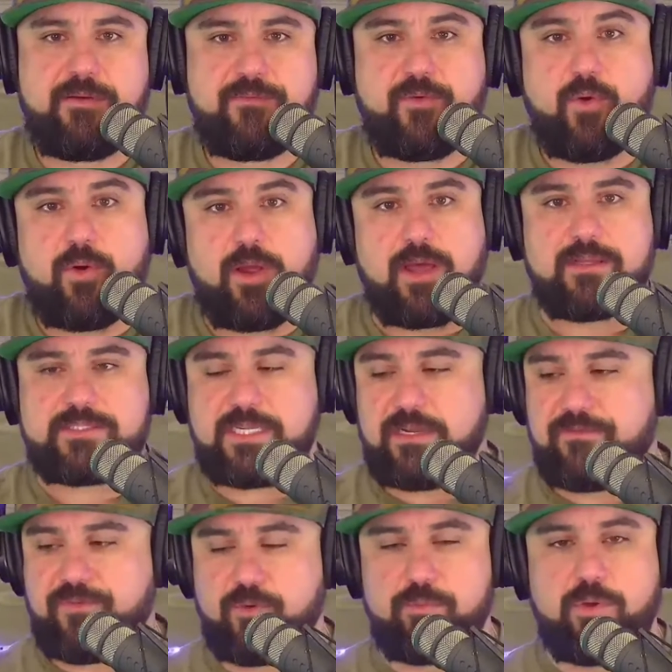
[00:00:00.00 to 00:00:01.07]
for us
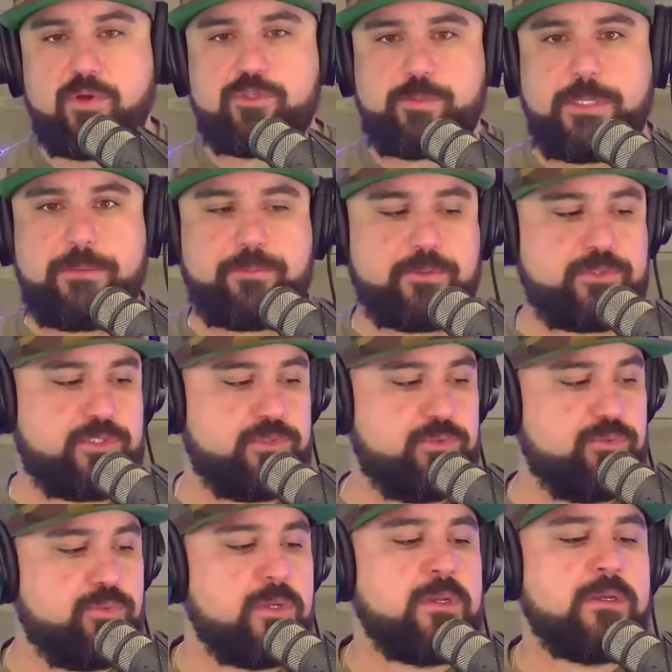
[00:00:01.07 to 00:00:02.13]
and for most people
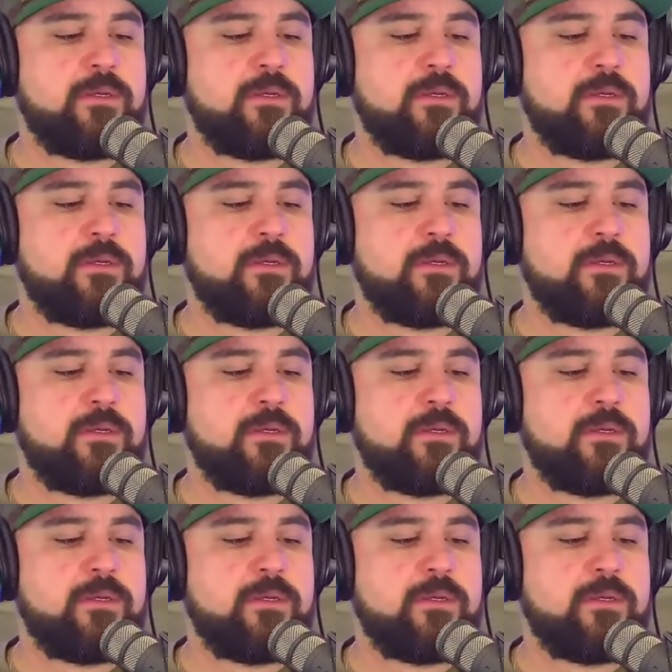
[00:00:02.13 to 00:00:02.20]
to